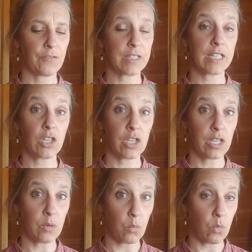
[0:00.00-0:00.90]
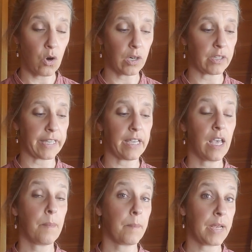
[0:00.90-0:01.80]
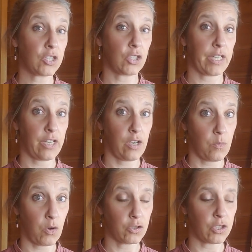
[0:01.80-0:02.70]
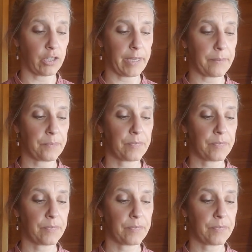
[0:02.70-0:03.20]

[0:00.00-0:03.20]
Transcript: physically, morally, mentally, emotionally.